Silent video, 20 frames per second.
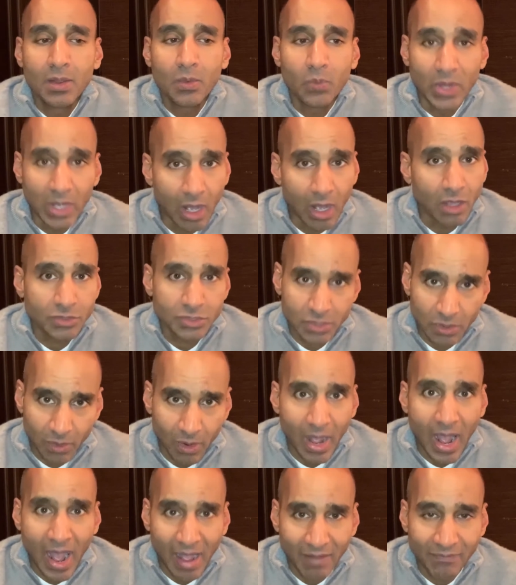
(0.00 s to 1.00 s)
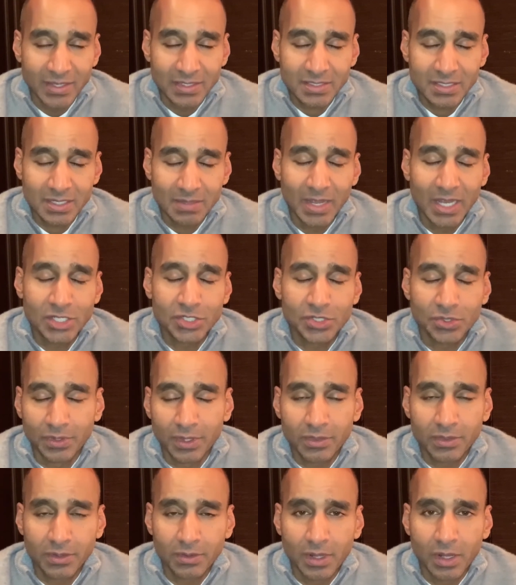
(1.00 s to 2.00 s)
We also obviously make sure
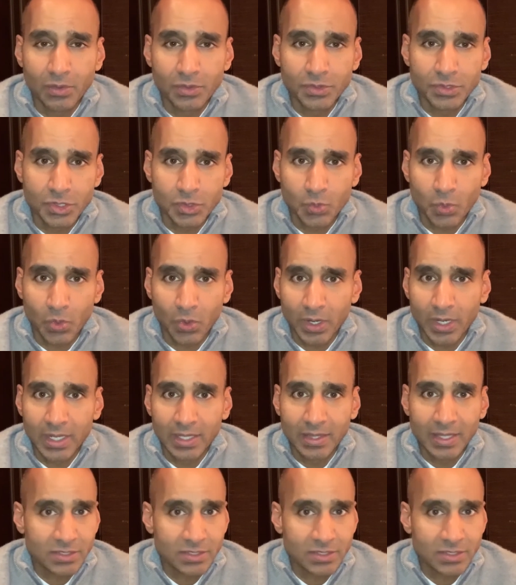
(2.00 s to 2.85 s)
that their nose is working.